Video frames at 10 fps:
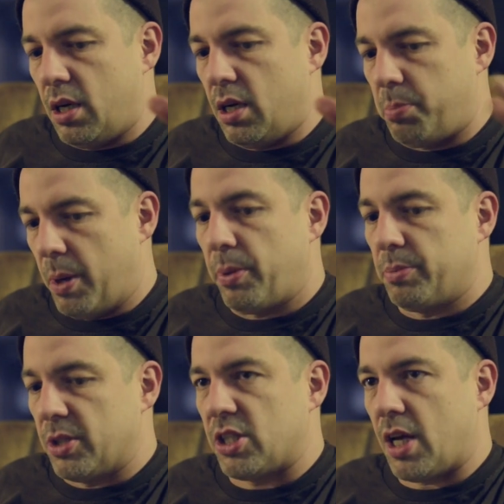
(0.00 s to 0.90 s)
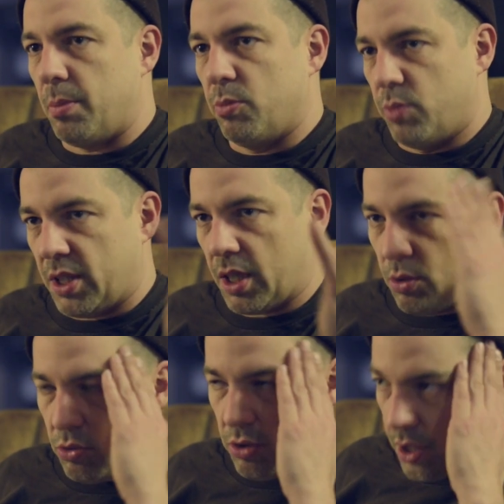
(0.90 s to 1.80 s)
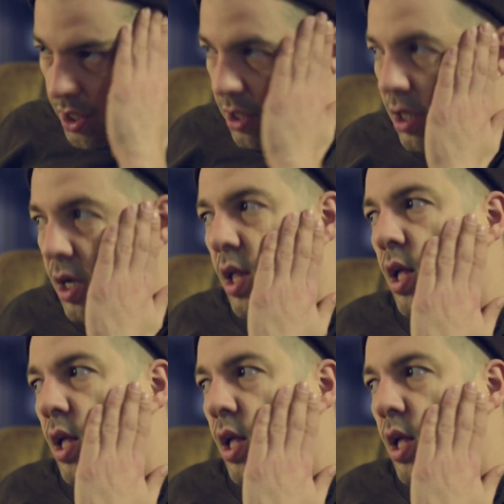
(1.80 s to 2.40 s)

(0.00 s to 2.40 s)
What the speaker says: Pump Up the Jam with Technotronic.